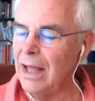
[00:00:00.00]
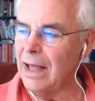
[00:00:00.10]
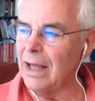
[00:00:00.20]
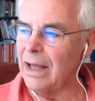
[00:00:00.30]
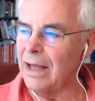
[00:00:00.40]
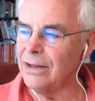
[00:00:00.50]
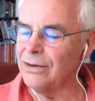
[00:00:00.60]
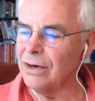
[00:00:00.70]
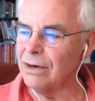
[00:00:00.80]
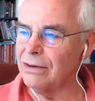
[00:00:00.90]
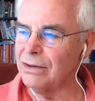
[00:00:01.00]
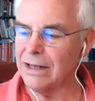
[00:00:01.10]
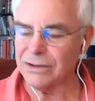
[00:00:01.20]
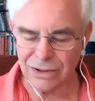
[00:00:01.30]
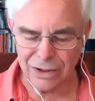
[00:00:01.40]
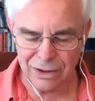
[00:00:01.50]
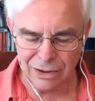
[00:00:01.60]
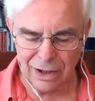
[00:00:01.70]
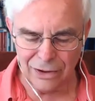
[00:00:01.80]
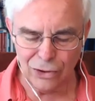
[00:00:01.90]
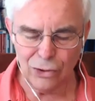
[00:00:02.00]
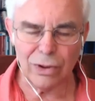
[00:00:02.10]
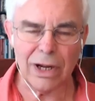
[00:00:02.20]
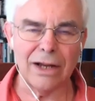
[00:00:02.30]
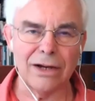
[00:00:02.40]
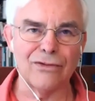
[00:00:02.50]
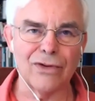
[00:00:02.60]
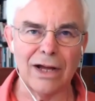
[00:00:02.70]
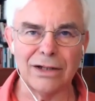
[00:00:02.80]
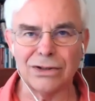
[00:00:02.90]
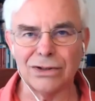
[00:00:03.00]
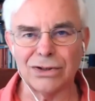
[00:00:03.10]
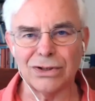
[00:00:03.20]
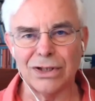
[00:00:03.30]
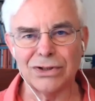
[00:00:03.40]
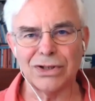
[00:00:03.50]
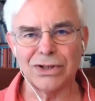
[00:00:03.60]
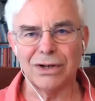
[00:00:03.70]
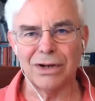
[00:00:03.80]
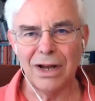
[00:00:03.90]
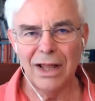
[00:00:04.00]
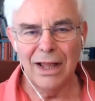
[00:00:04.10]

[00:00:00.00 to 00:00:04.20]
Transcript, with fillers: and that's a, a new kind of consciousness and